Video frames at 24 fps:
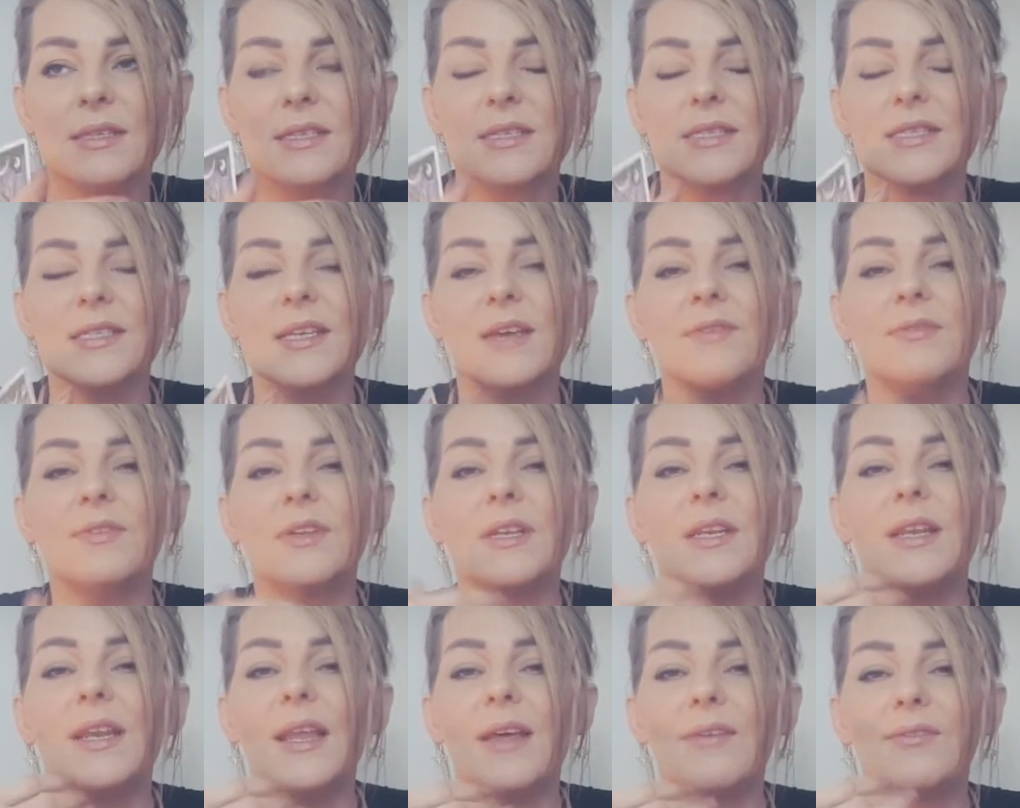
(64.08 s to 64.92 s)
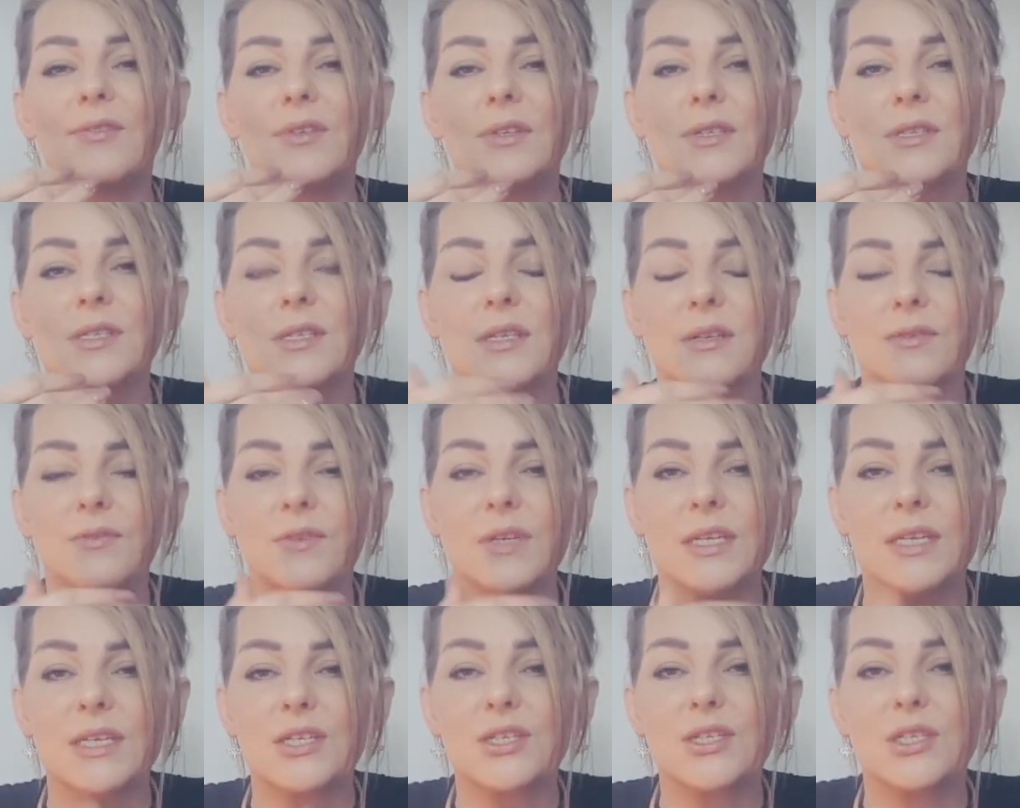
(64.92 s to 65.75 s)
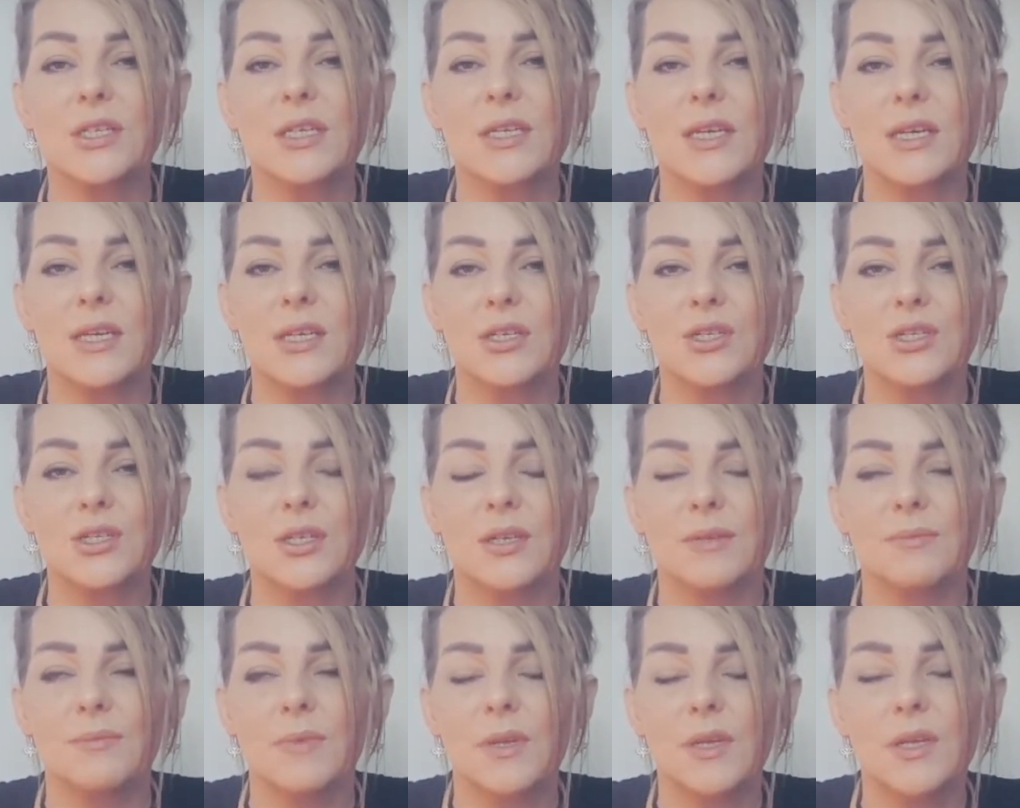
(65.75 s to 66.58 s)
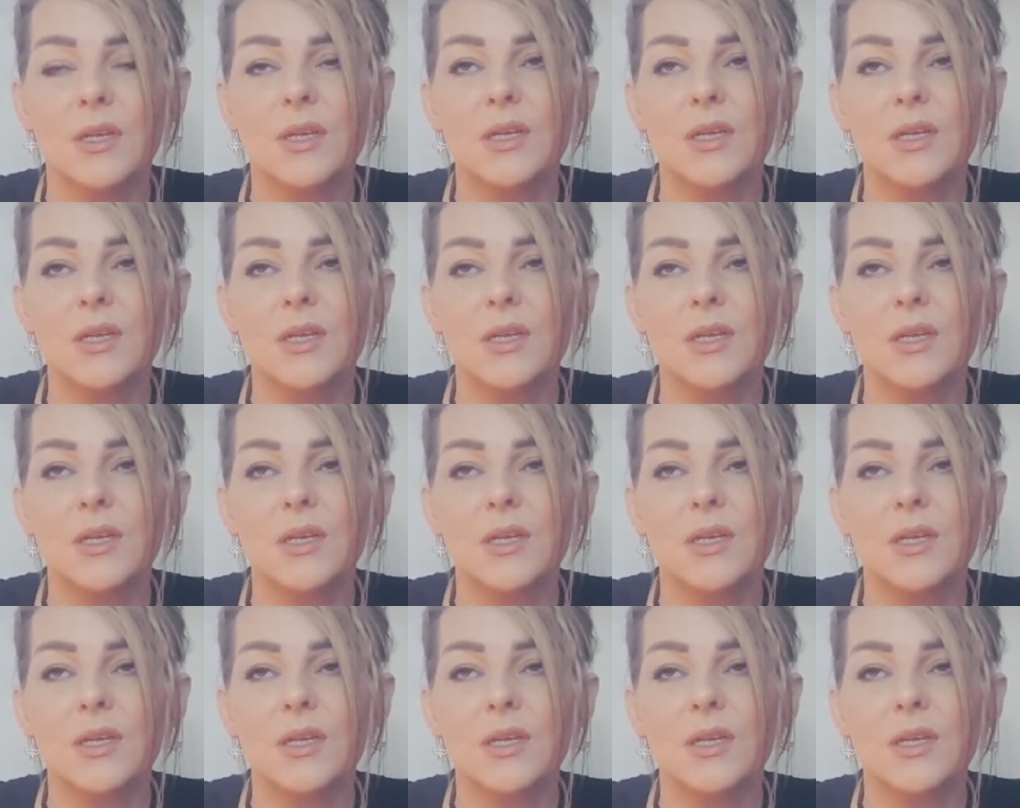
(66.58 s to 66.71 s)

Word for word: seven levels of initiation.